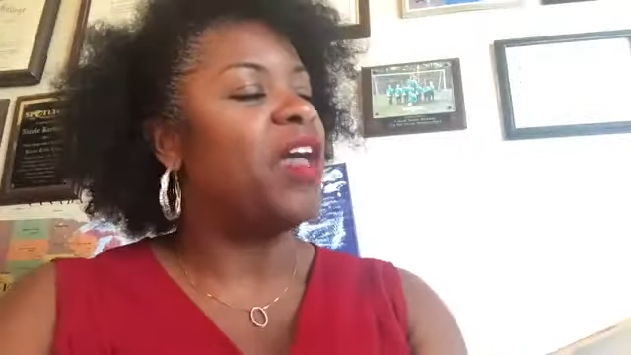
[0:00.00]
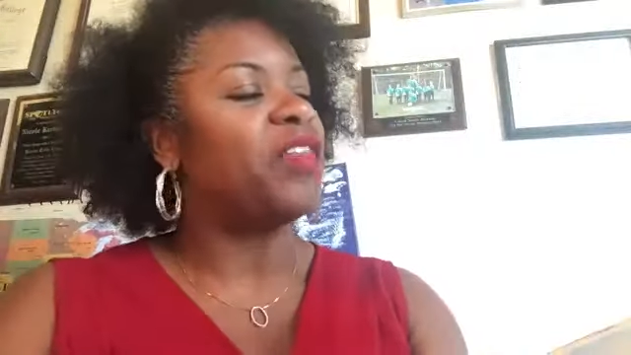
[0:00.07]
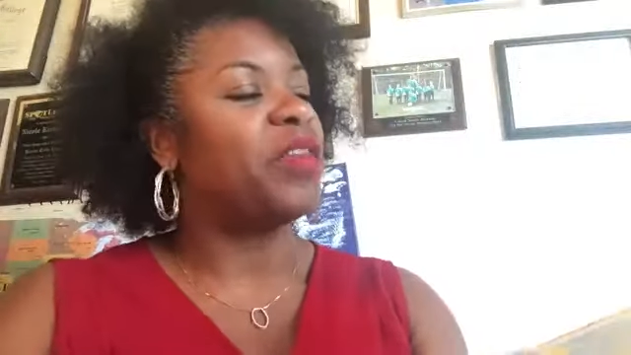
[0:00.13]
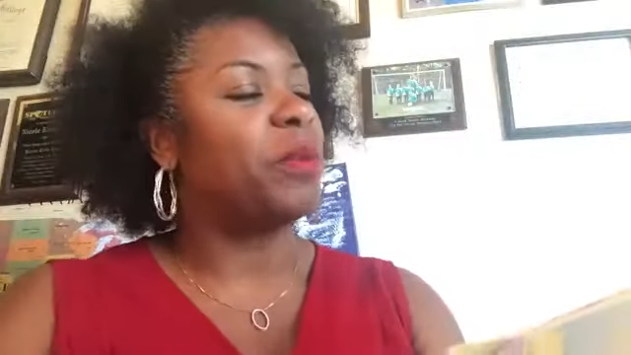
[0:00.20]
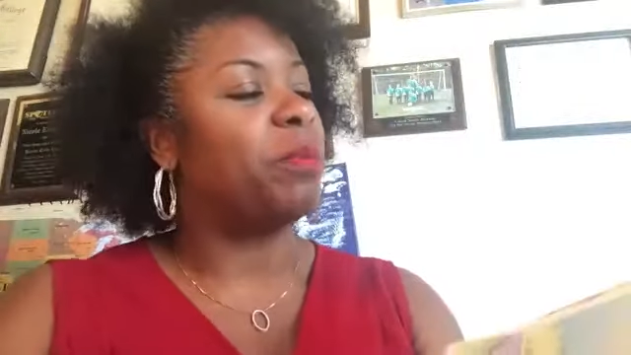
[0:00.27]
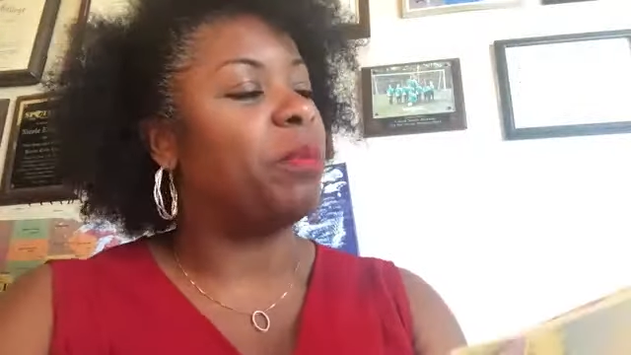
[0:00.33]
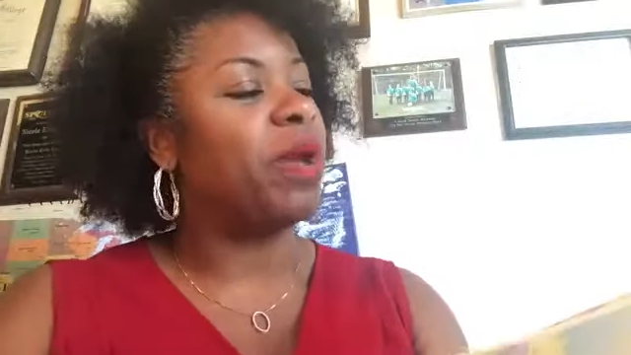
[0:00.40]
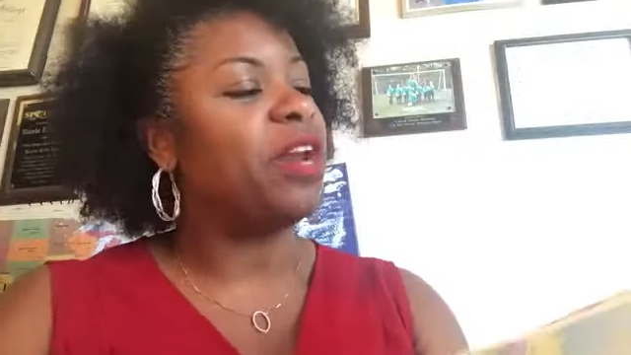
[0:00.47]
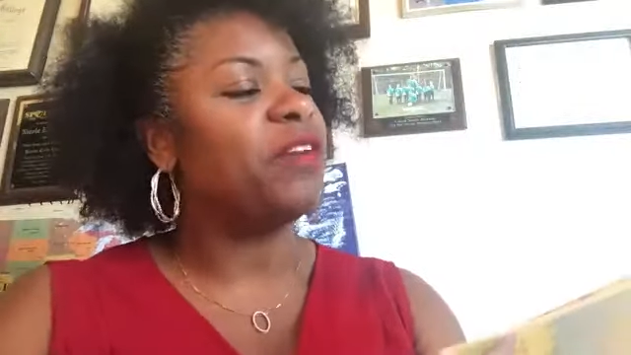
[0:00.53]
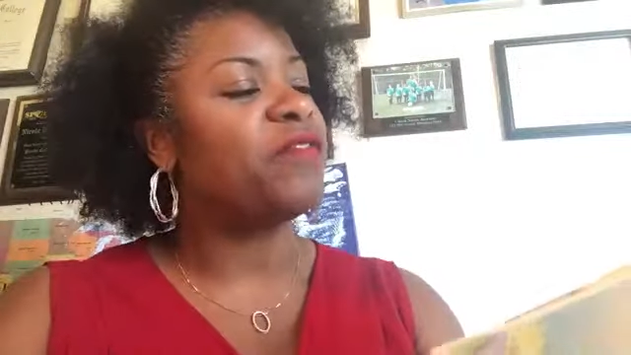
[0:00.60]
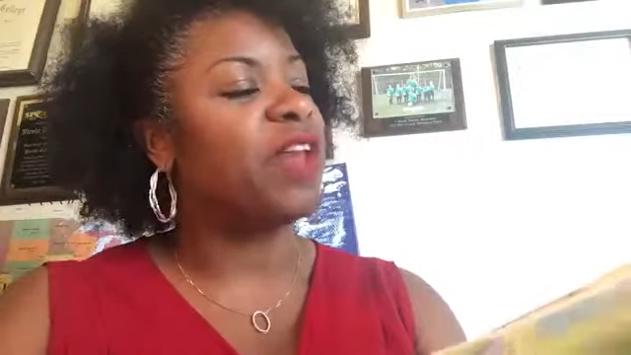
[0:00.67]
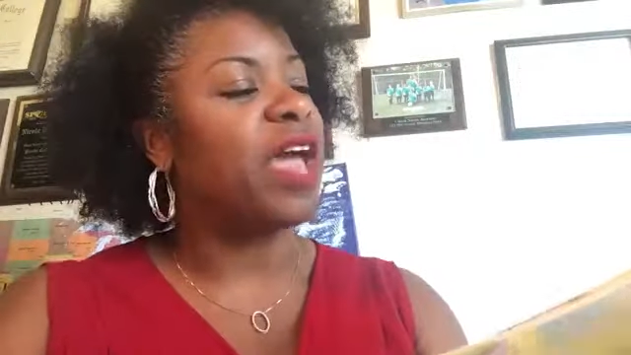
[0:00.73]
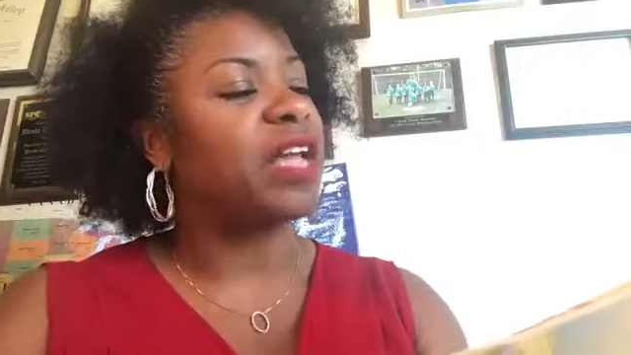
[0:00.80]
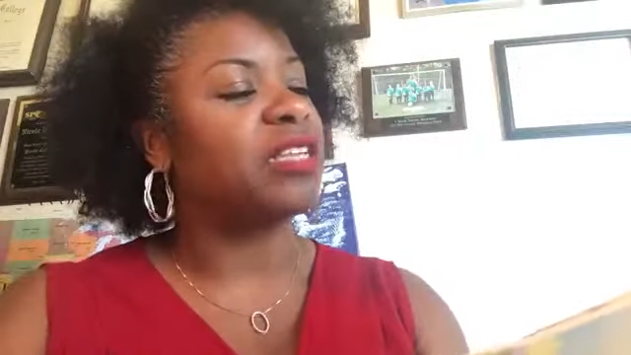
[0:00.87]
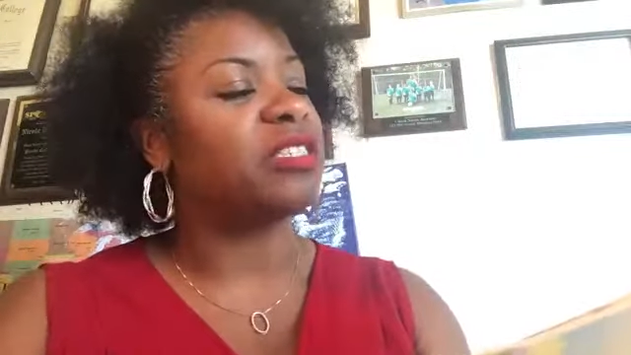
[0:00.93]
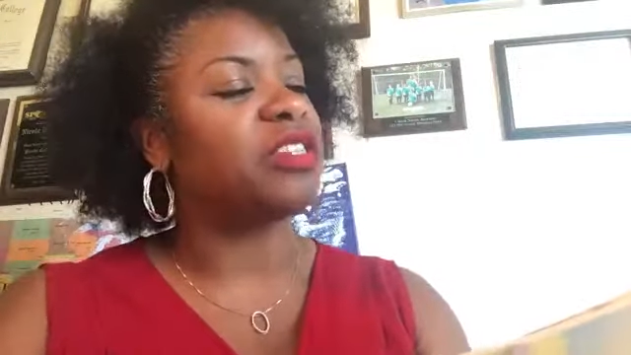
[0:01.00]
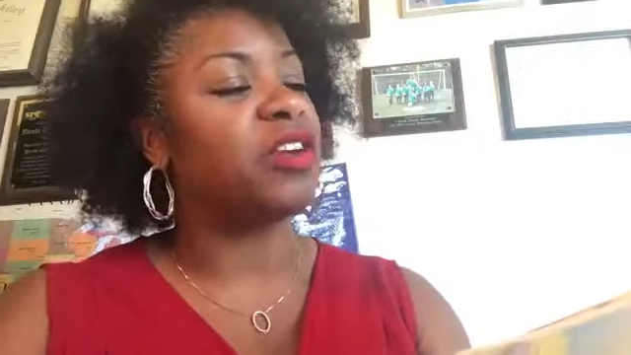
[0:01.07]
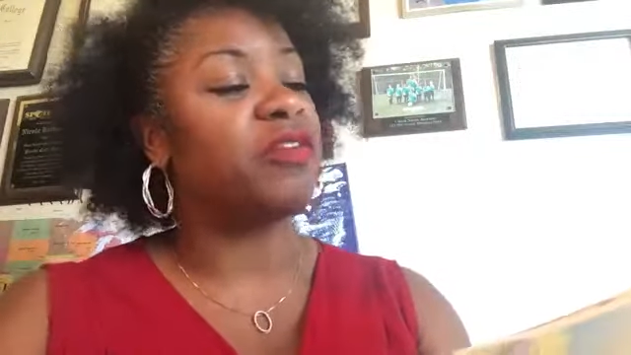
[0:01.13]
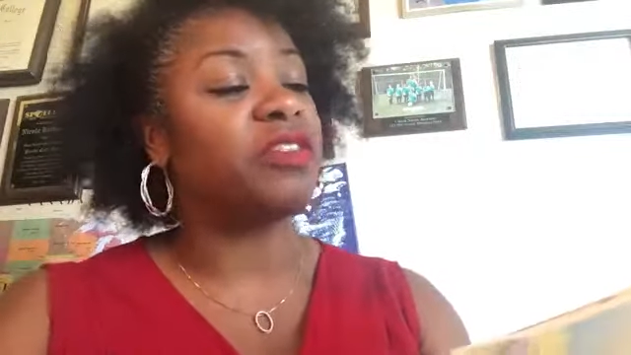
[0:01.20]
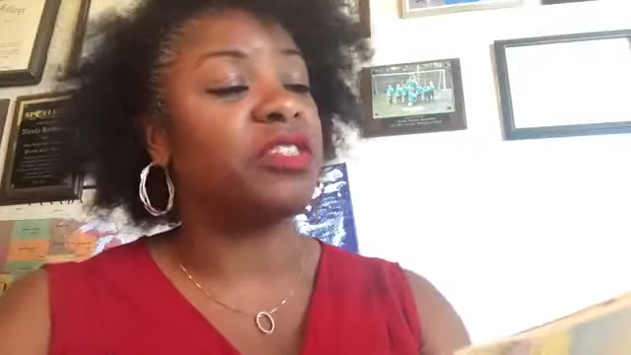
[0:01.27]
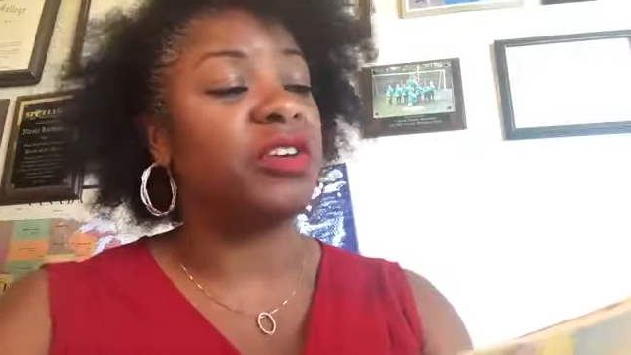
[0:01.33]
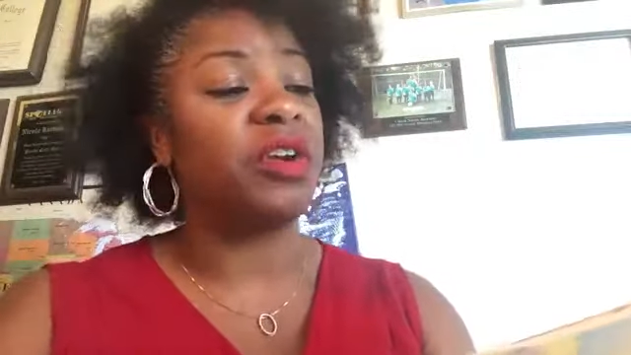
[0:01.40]
The Butterfly
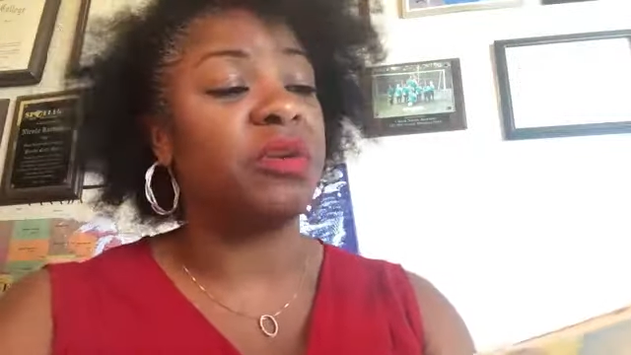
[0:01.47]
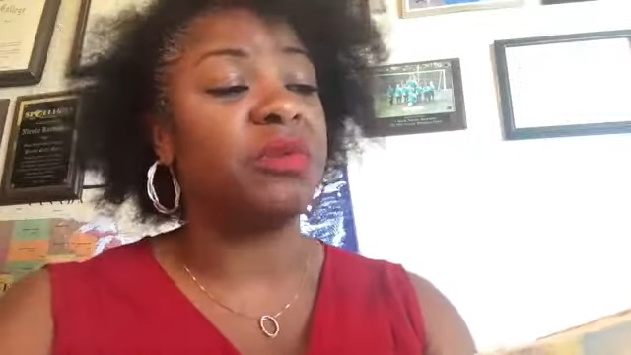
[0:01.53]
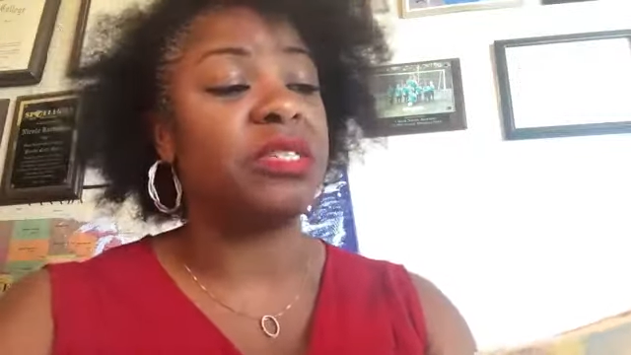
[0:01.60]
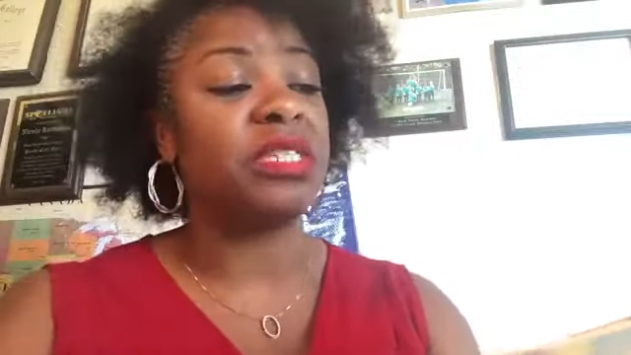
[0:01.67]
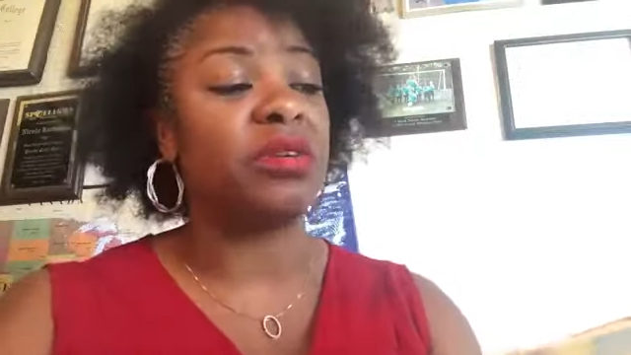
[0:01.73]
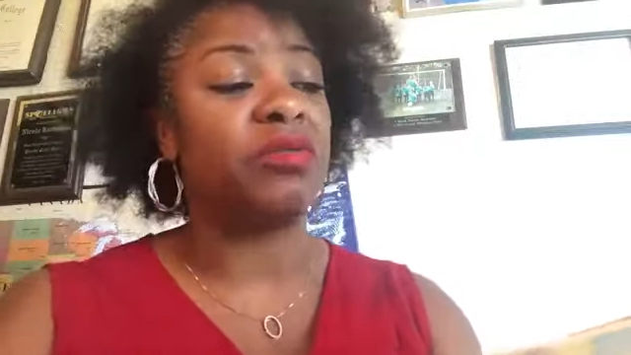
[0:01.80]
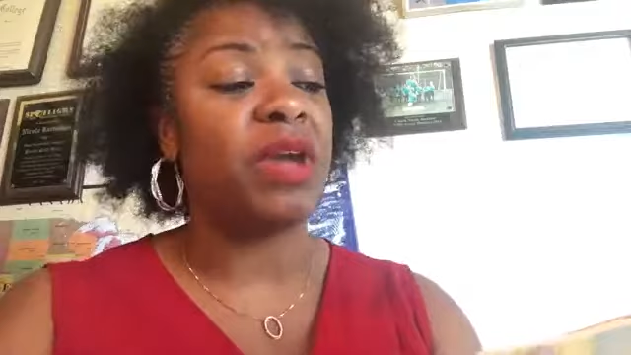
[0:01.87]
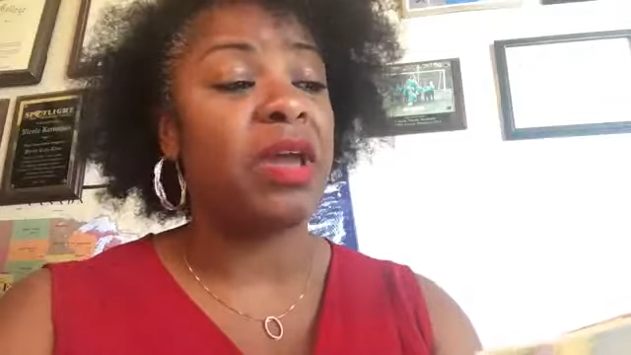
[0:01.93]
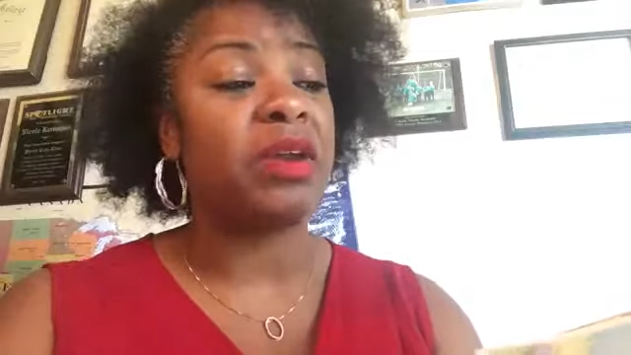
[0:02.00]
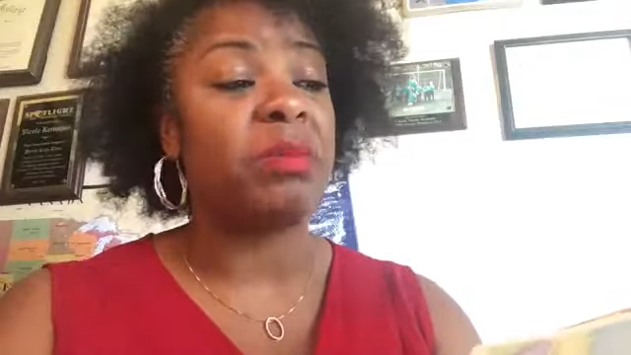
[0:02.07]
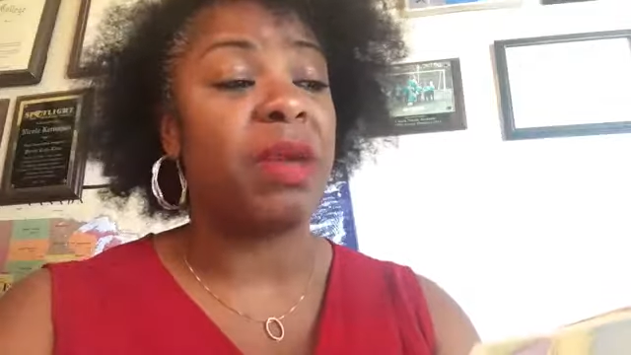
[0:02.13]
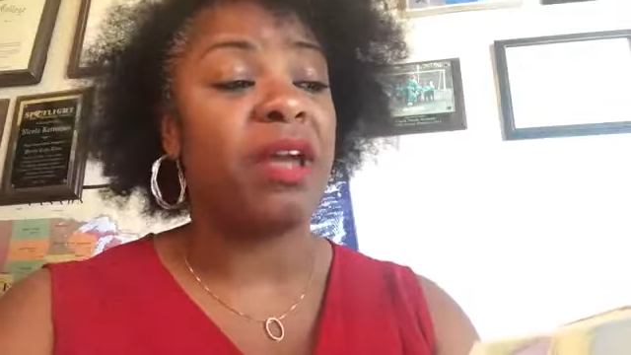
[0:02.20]
Conservatory was surrounded